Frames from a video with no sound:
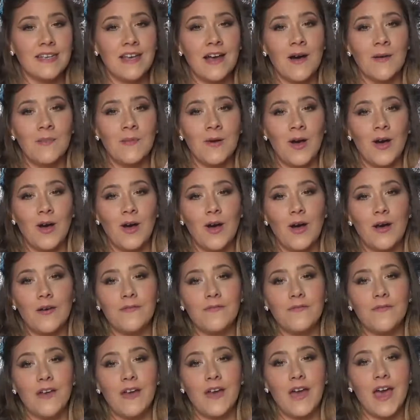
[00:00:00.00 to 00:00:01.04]
come
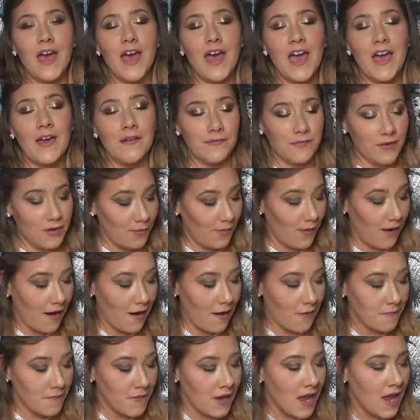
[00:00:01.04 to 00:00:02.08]
off
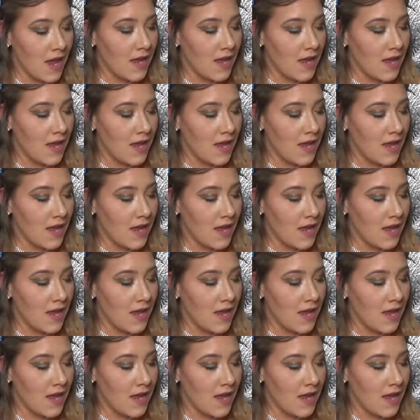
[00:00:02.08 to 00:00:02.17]
everywhere.